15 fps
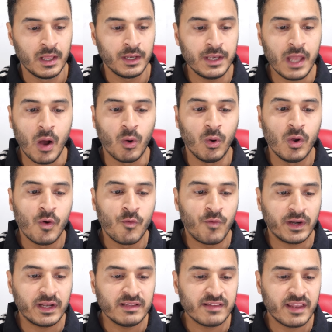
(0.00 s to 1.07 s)
Now
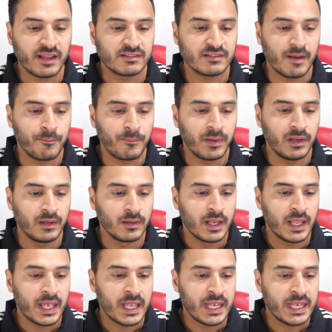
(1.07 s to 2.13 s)
what is an example?
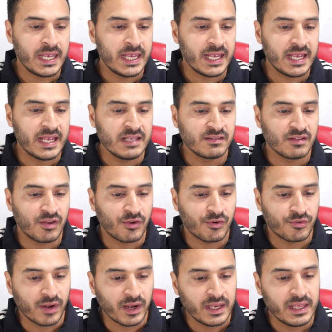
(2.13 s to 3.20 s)
He is
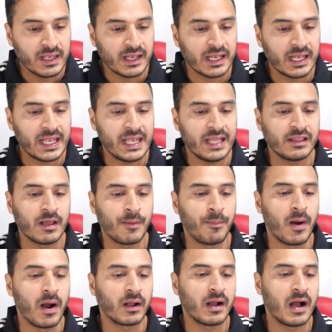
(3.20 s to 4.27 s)
running in the
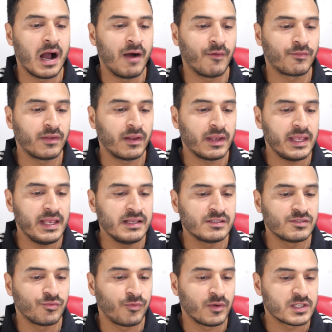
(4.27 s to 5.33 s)
park. After
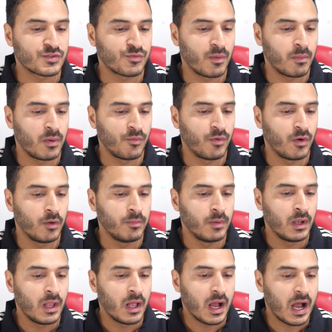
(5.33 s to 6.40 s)
is, first form of verb.
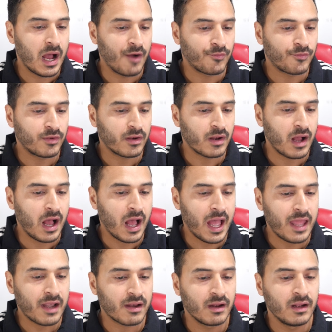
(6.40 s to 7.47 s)
After
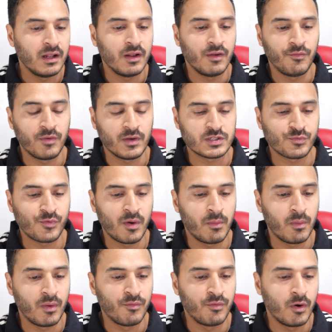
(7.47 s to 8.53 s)
are, first form
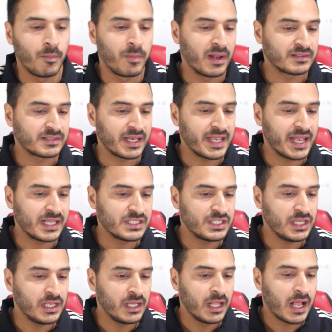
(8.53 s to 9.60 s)
of verb plus
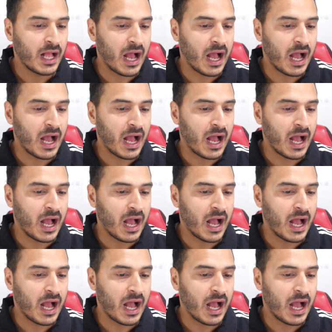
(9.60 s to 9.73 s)
ing.